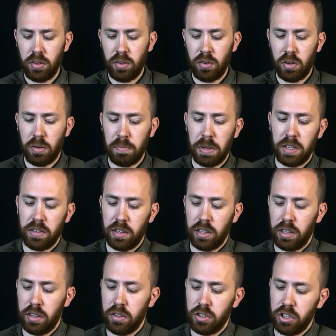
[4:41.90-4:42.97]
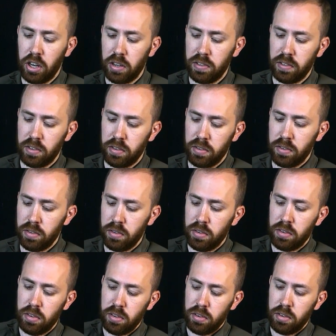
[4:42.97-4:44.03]
you can basically adjust,
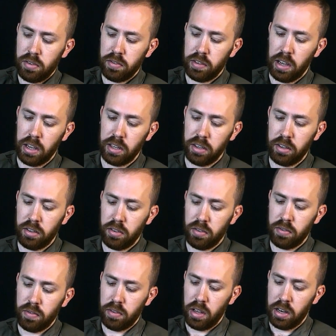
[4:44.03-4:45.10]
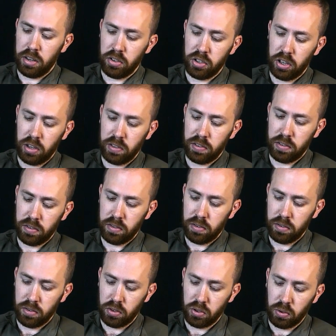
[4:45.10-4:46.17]
tighten, and adjust
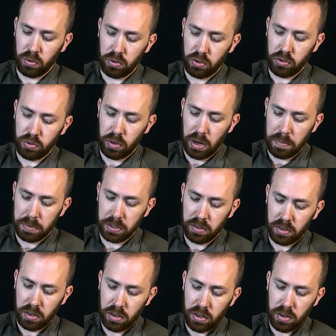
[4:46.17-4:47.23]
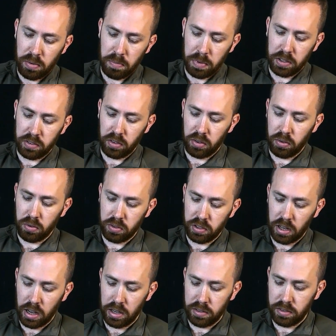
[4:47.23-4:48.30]
the shoulder straps based on your
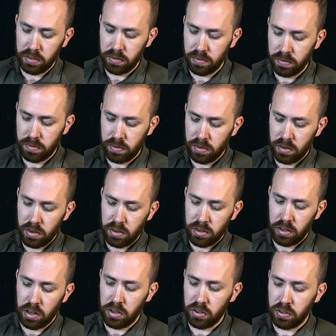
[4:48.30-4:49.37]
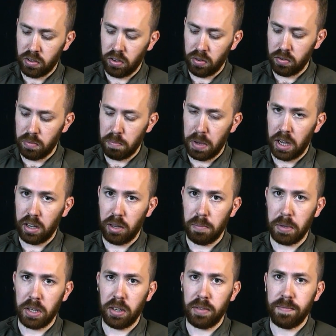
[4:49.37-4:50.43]
size, and just close them back up
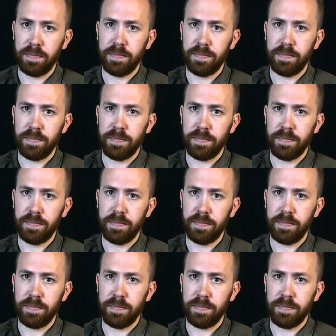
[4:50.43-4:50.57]
again.